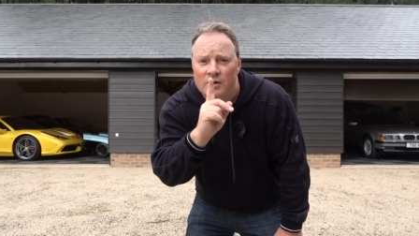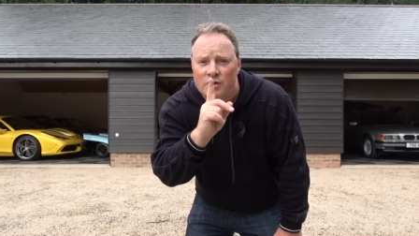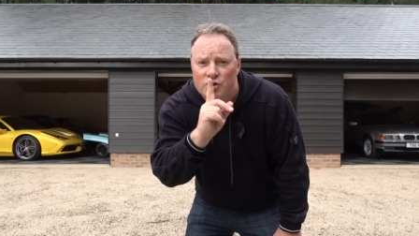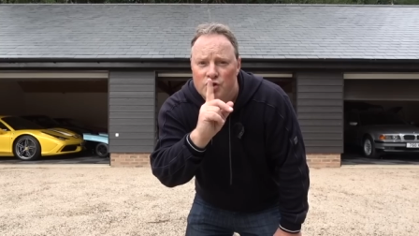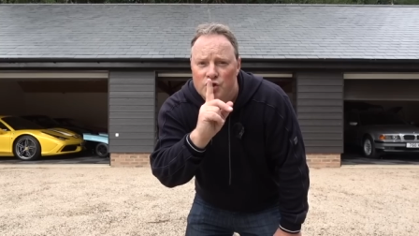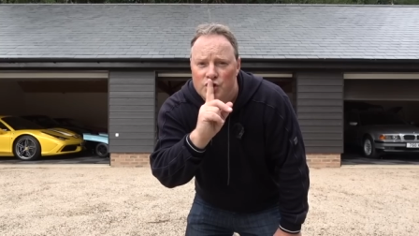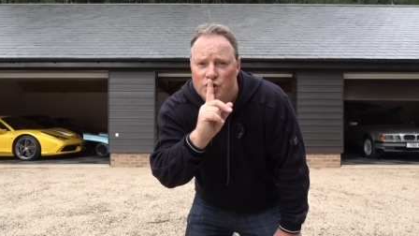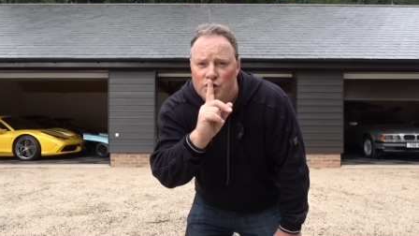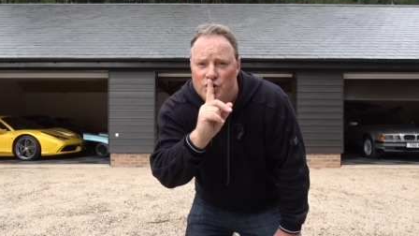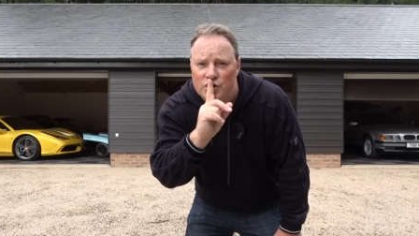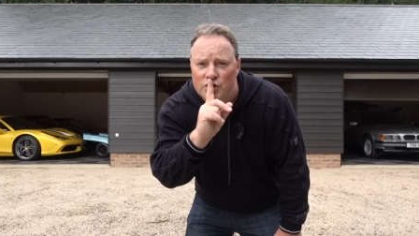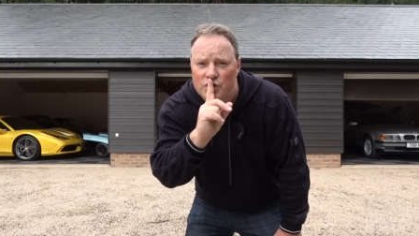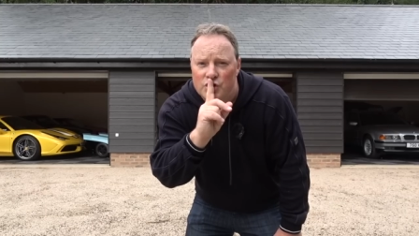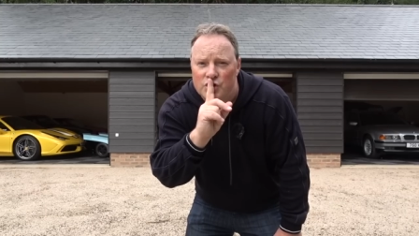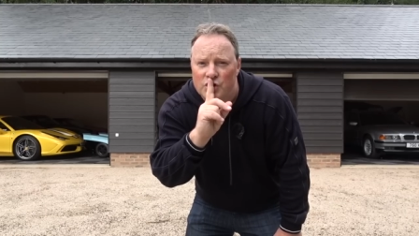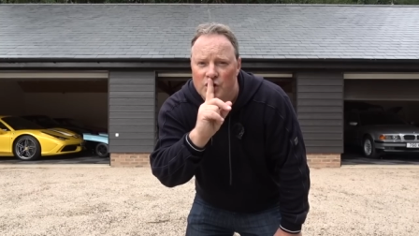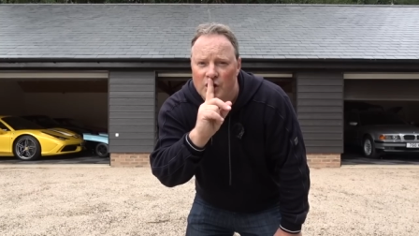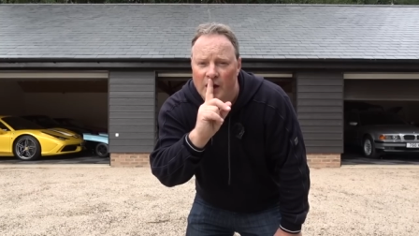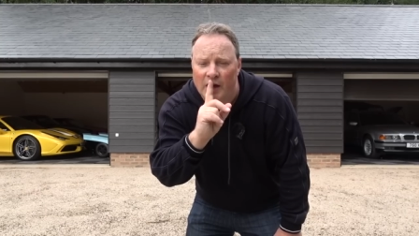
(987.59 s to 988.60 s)

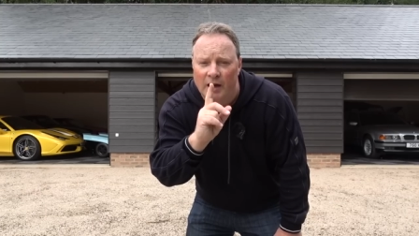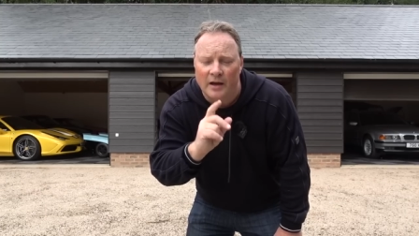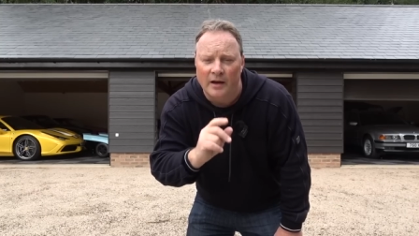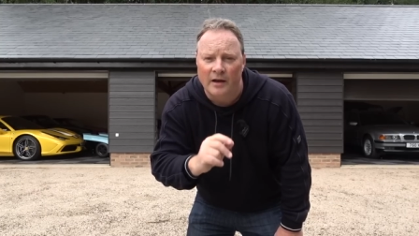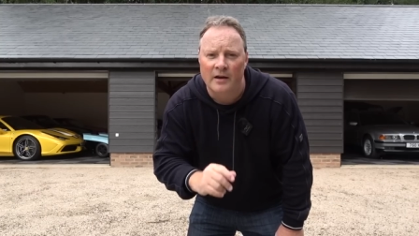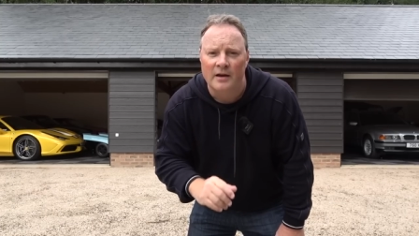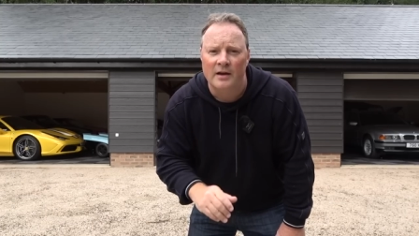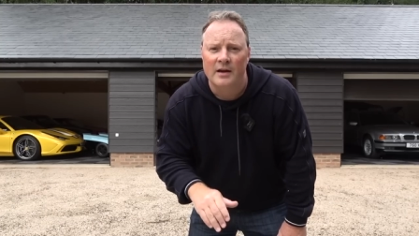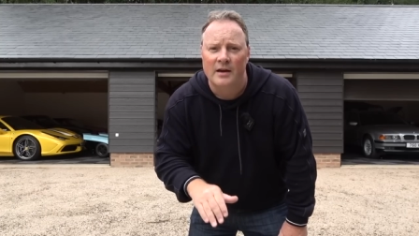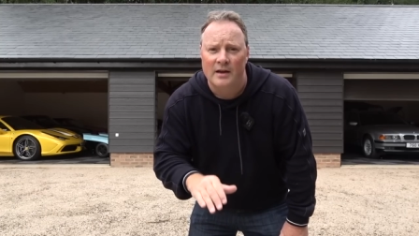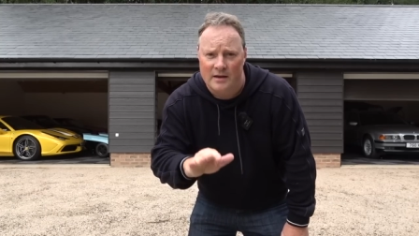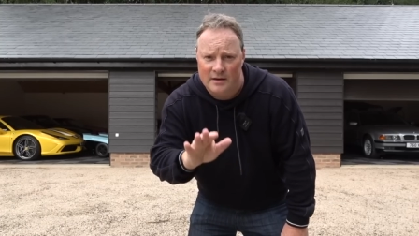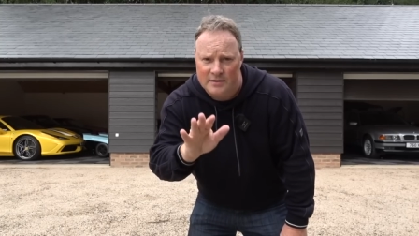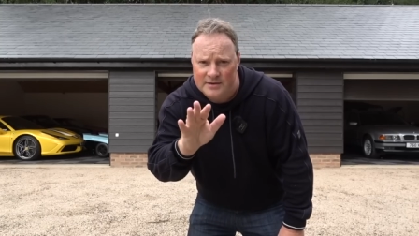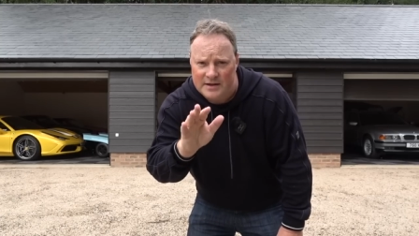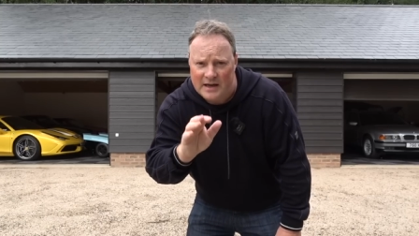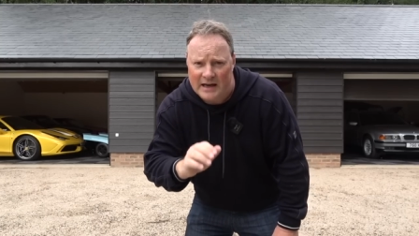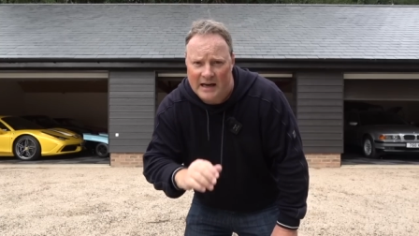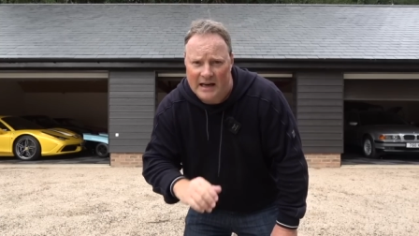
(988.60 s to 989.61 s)
Shh.
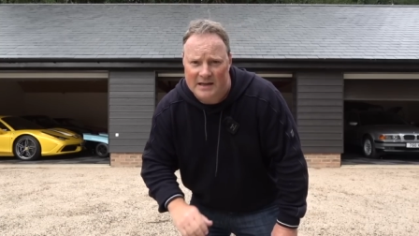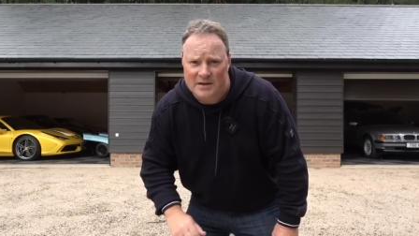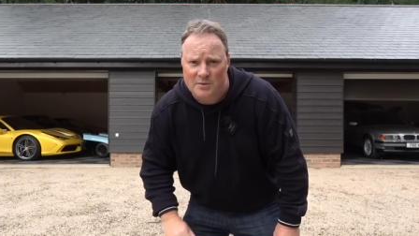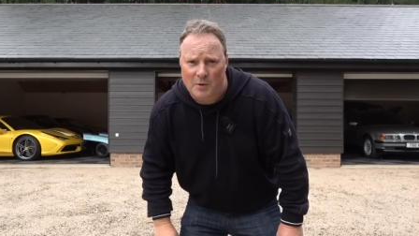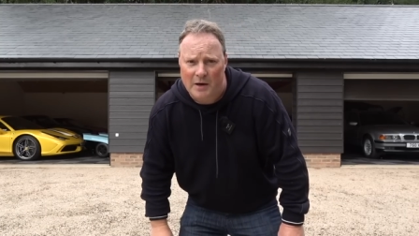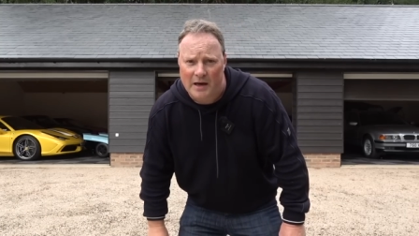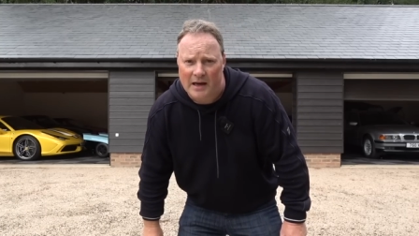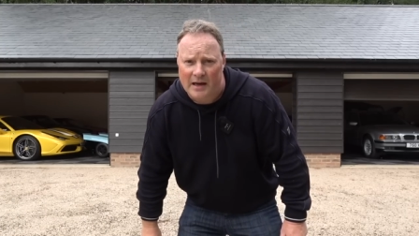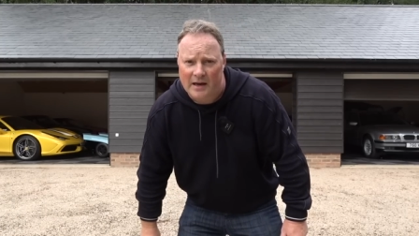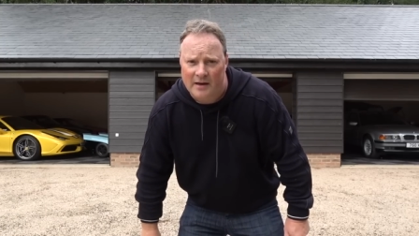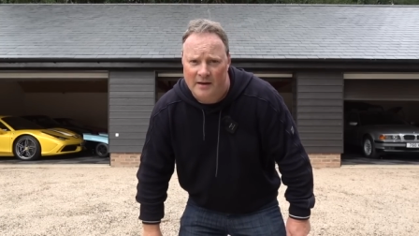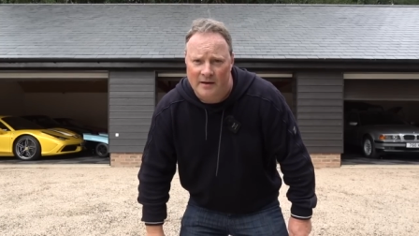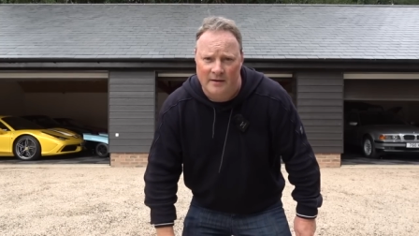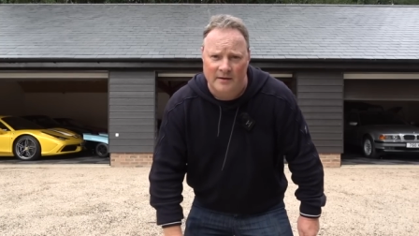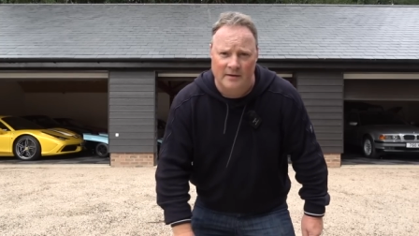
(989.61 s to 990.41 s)
See you next week.